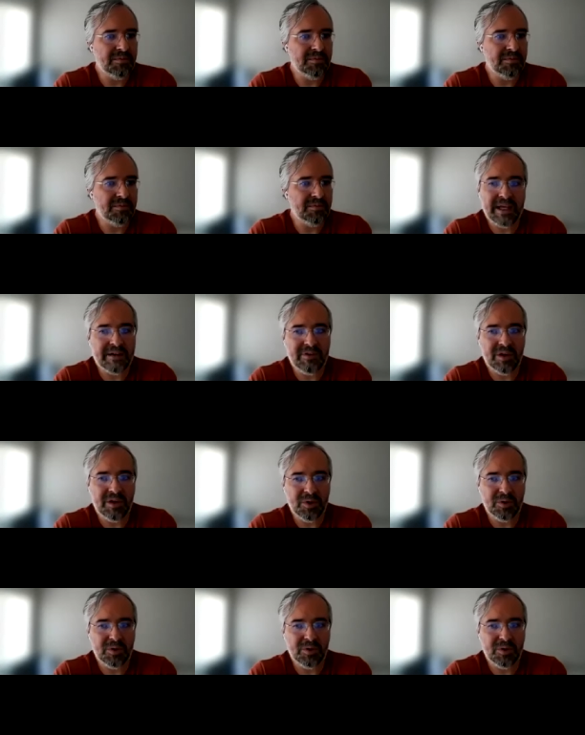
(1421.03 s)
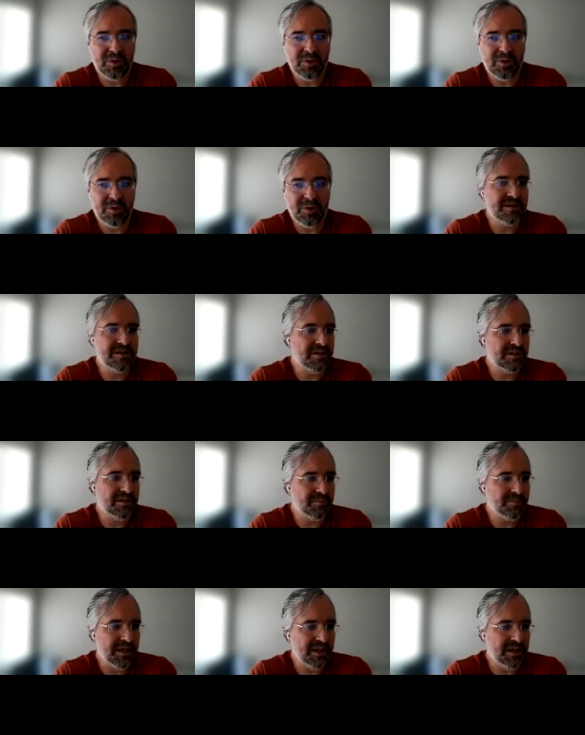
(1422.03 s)
They're never going to build a product. It's not
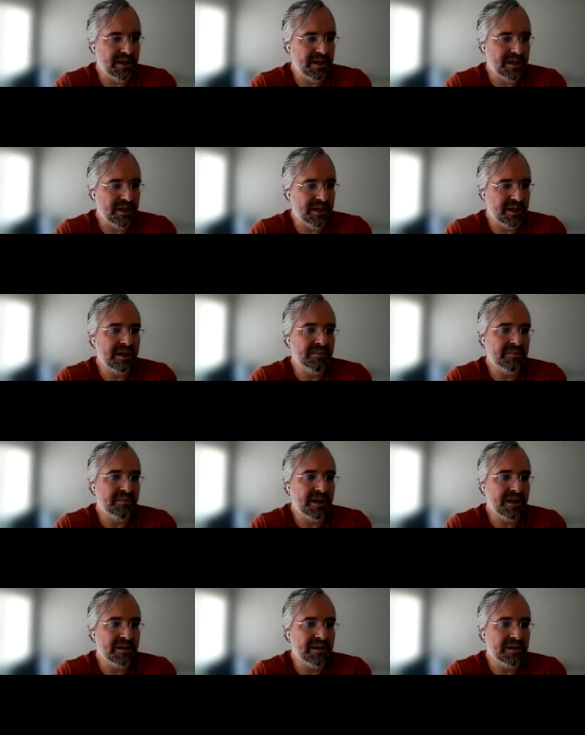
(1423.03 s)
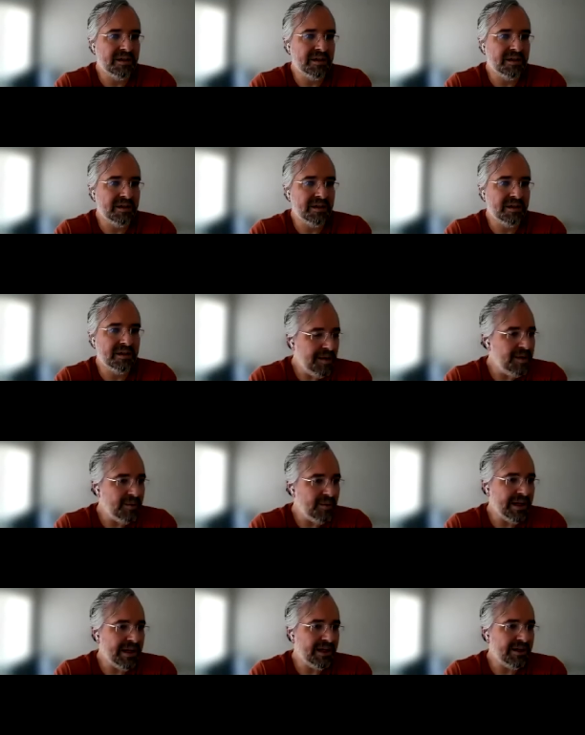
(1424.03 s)
their place, right? But maybe
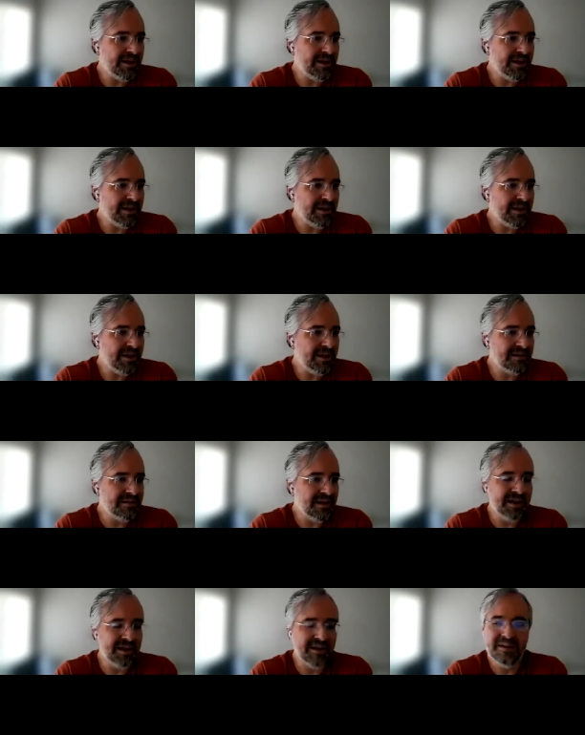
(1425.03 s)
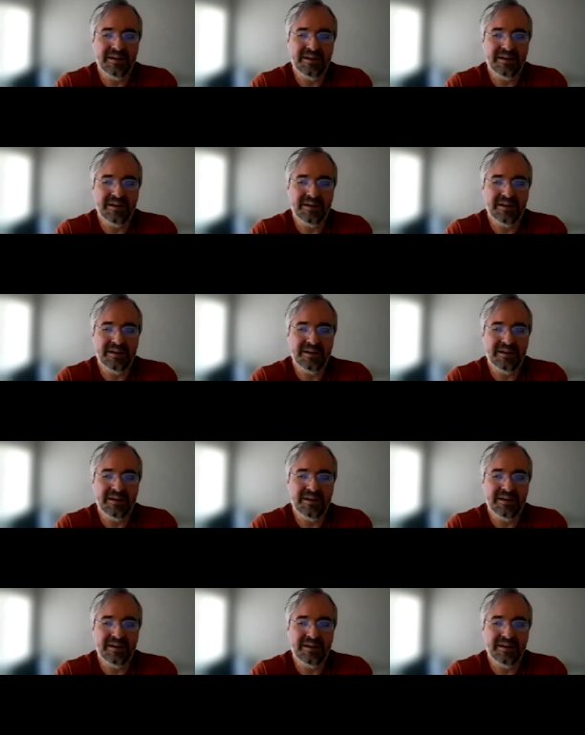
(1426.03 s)
we can create, like,